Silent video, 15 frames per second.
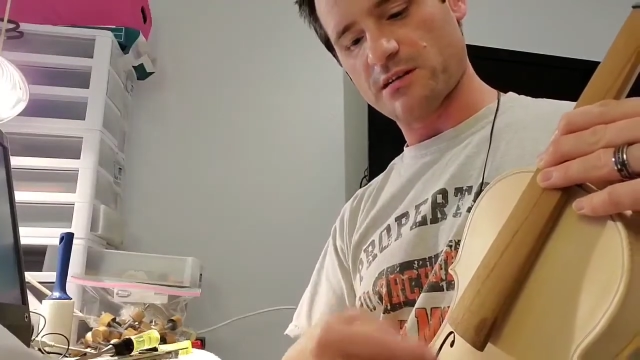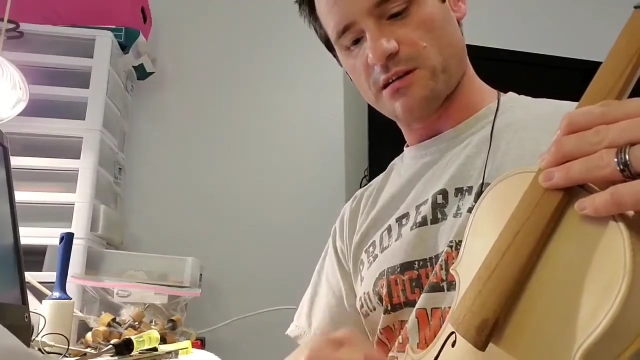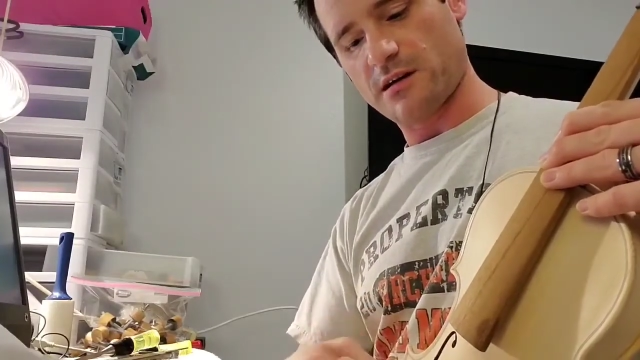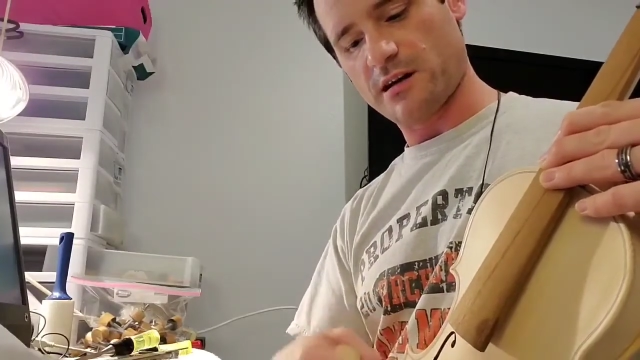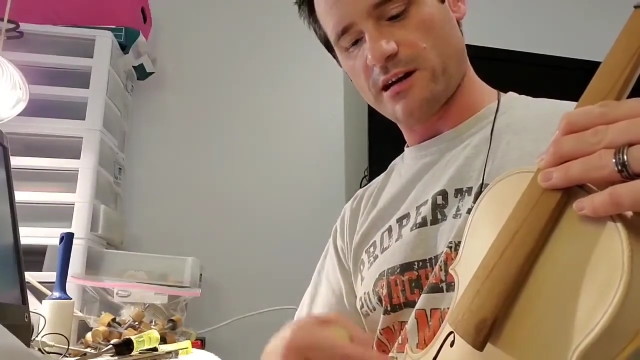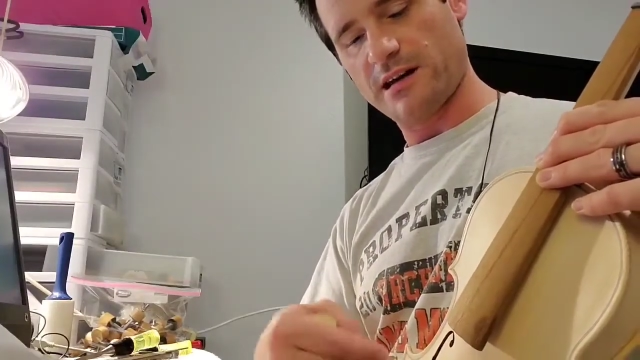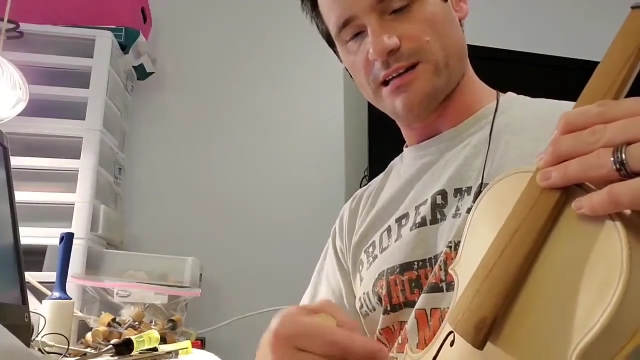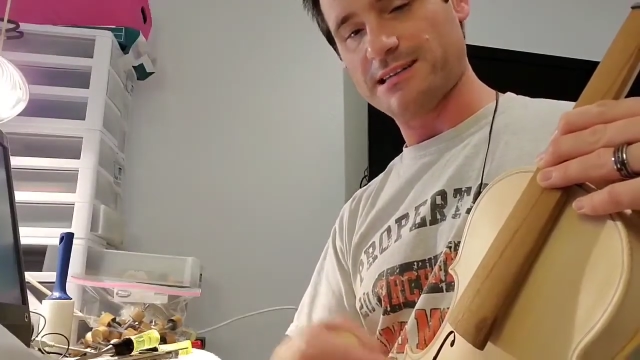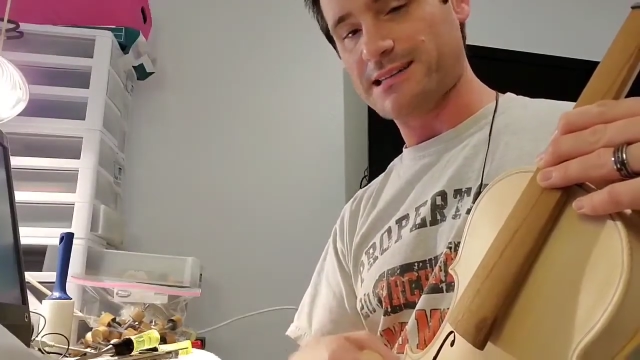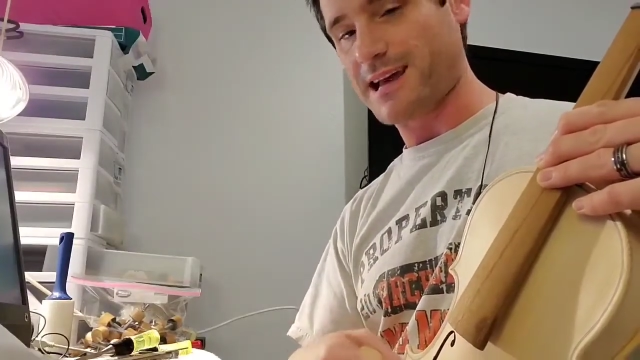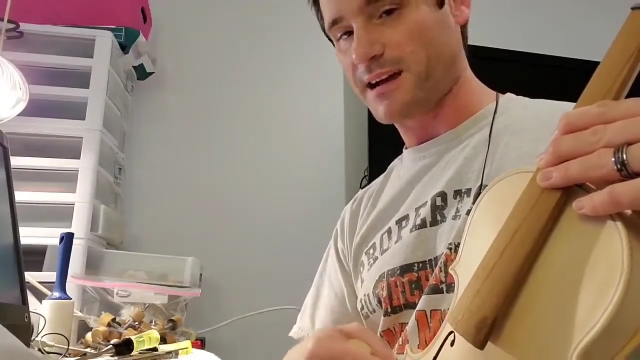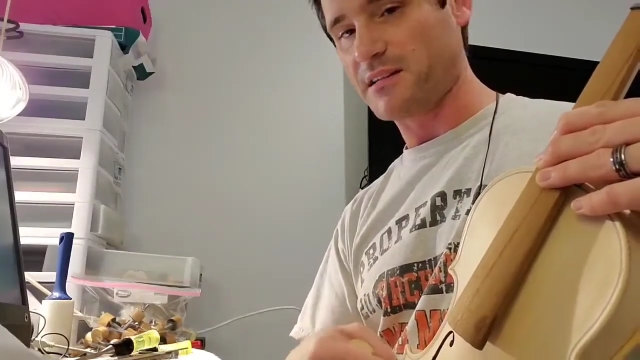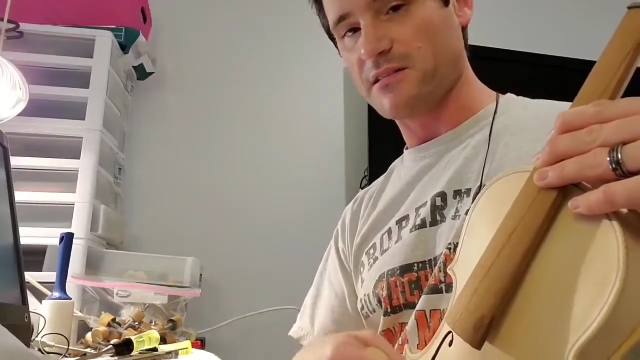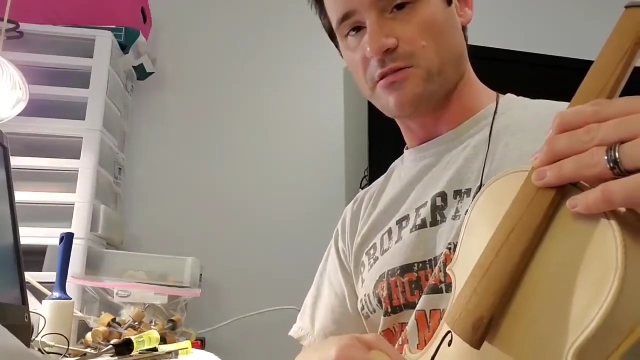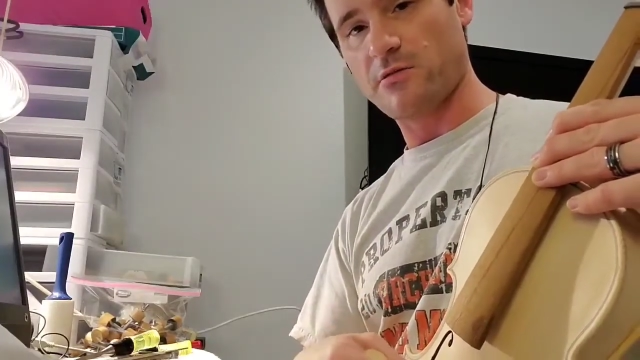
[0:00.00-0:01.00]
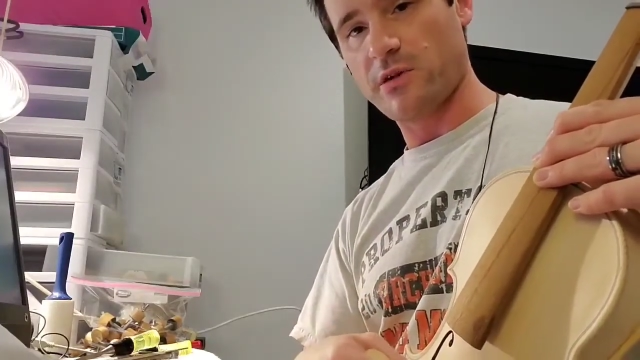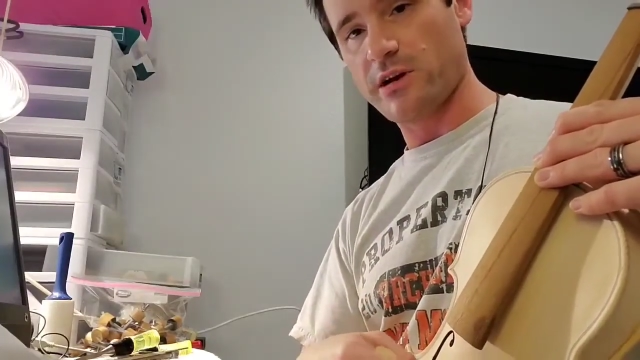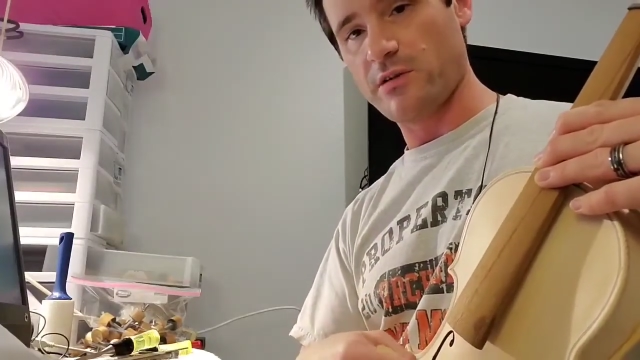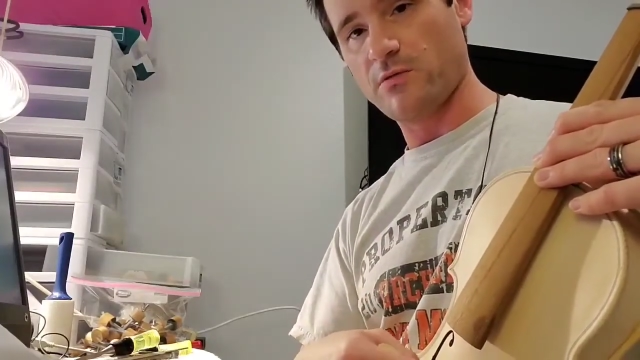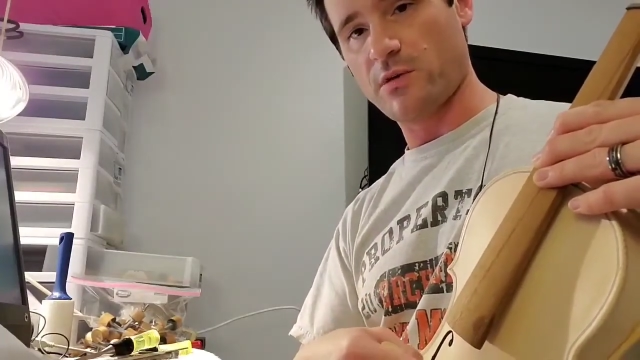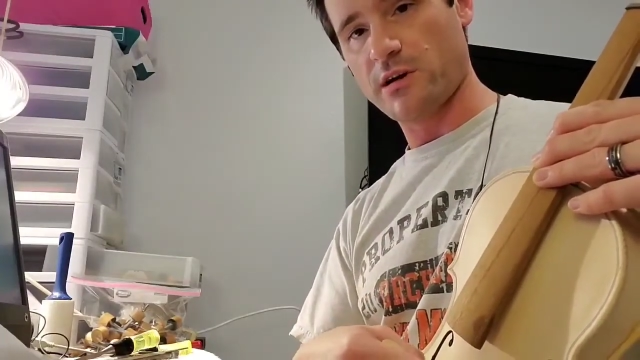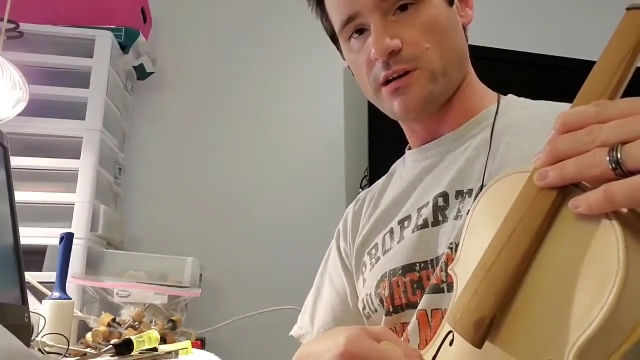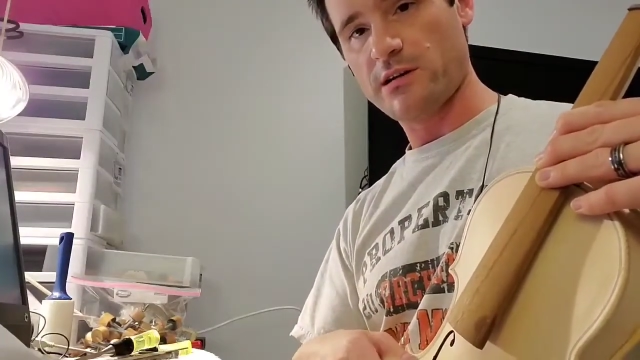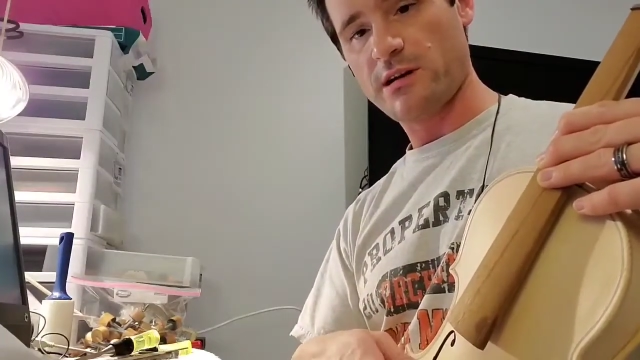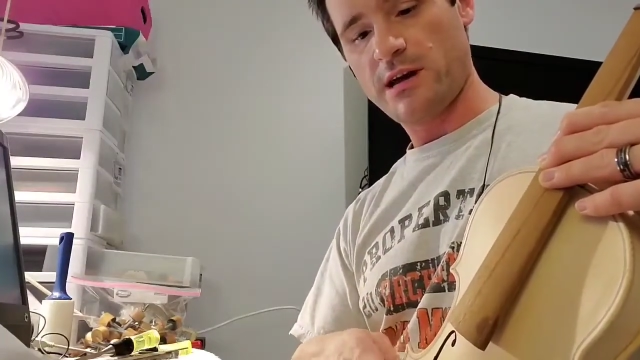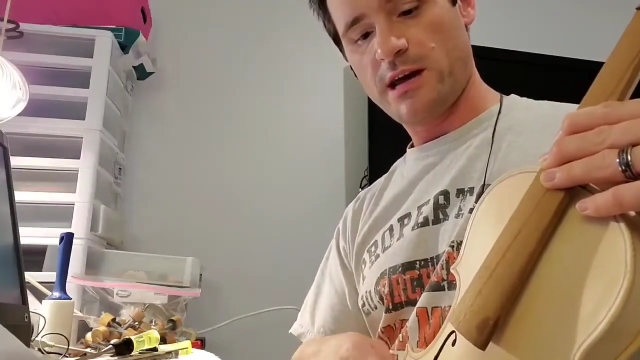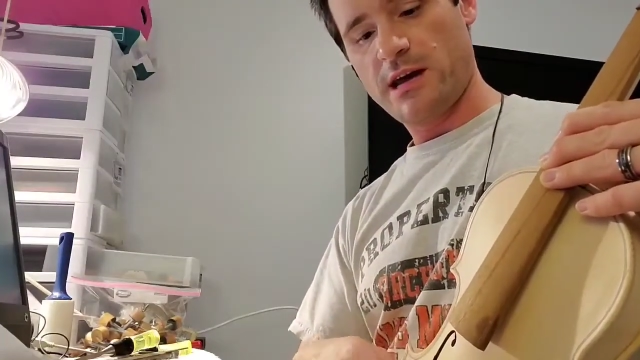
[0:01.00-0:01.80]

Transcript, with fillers: height exactly the way you want it.